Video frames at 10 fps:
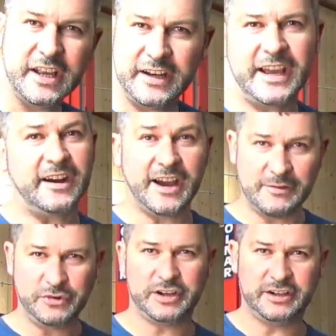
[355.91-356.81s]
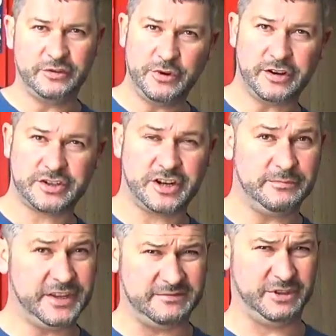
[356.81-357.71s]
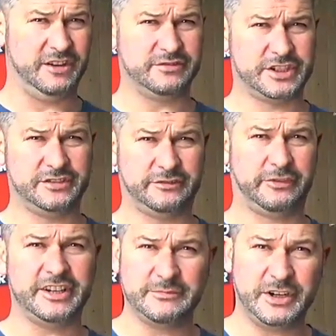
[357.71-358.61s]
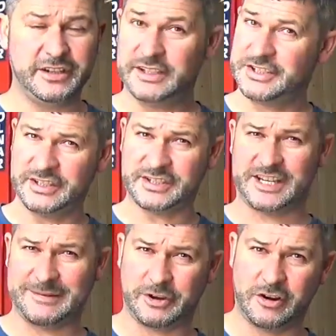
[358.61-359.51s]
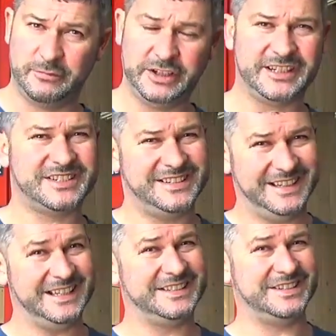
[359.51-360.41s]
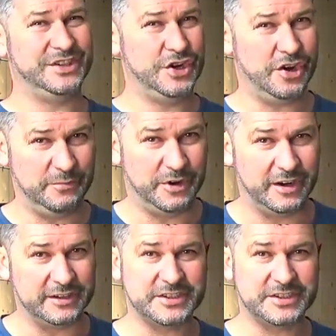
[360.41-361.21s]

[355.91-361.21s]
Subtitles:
Now I am working in a workshop that belongs to a friend of mine, it's in the same complex, it's not mine.